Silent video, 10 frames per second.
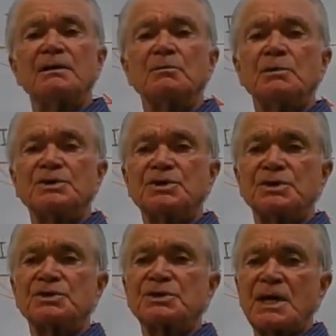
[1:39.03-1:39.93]
which
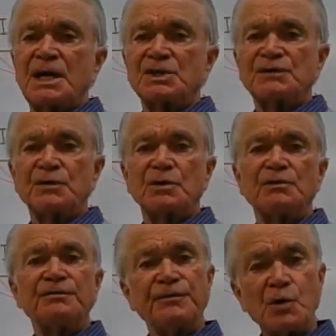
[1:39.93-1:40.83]
stands for
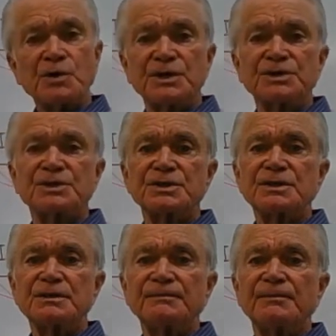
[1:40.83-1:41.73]
focus
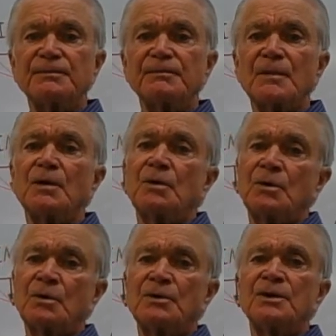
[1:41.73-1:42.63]

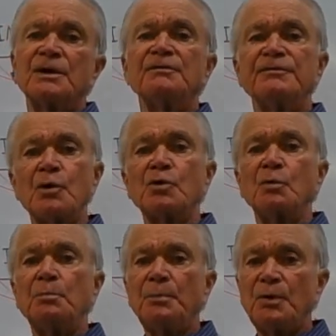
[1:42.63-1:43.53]
or the
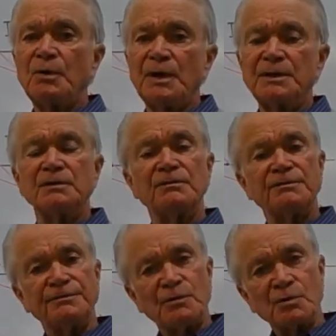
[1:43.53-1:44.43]
focal point.
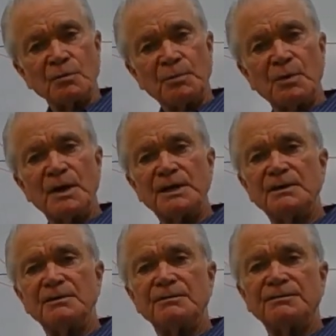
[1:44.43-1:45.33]
Focal point,
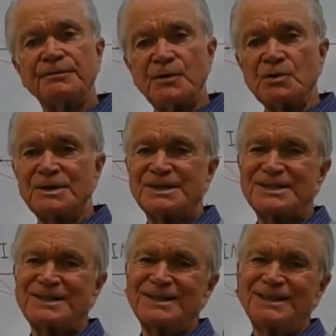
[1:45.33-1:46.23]

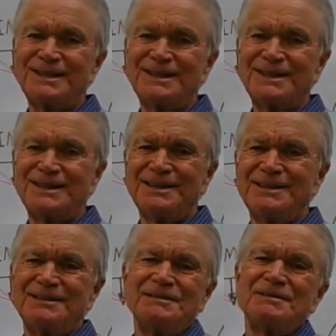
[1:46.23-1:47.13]
focus,
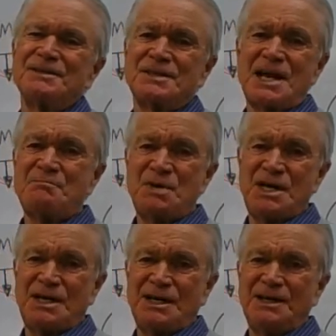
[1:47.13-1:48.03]
same
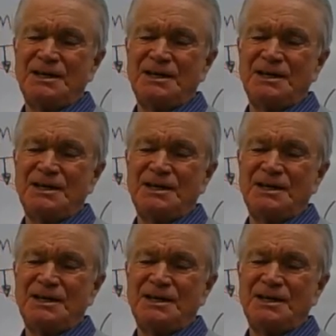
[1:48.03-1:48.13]
meaning.